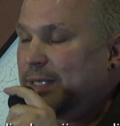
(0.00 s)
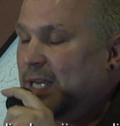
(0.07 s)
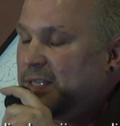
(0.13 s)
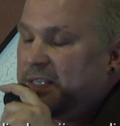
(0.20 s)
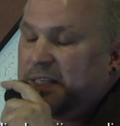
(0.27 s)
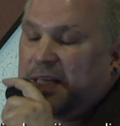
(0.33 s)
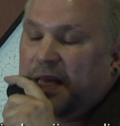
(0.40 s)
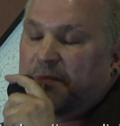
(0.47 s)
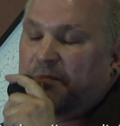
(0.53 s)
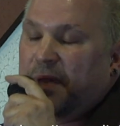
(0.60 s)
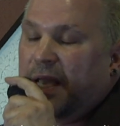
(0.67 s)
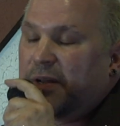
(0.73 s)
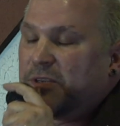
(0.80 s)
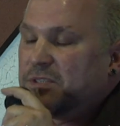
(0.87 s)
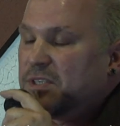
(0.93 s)
Not that that
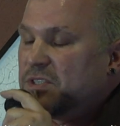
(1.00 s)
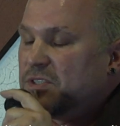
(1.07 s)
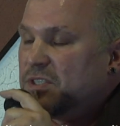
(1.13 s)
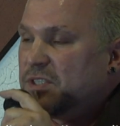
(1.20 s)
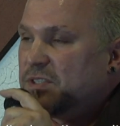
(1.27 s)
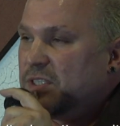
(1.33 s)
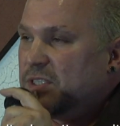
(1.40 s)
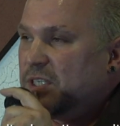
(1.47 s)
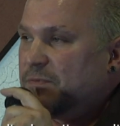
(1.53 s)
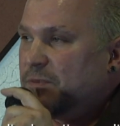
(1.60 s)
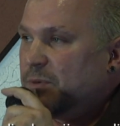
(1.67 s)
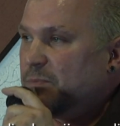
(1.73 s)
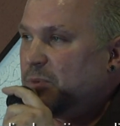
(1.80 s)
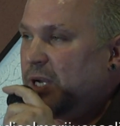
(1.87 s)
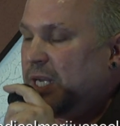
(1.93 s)
matters, it's just a
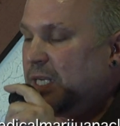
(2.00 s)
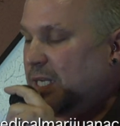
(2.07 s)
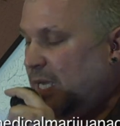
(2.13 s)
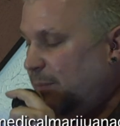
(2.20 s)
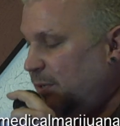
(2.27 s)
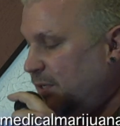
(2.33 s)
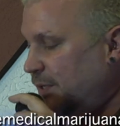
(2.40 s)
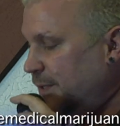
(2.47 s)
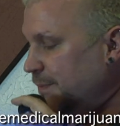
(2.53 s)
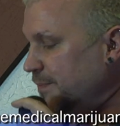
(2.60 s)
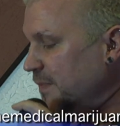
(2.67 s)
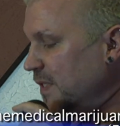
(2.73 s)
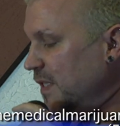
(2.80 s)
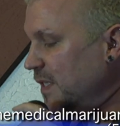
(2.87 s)
different brain chemical.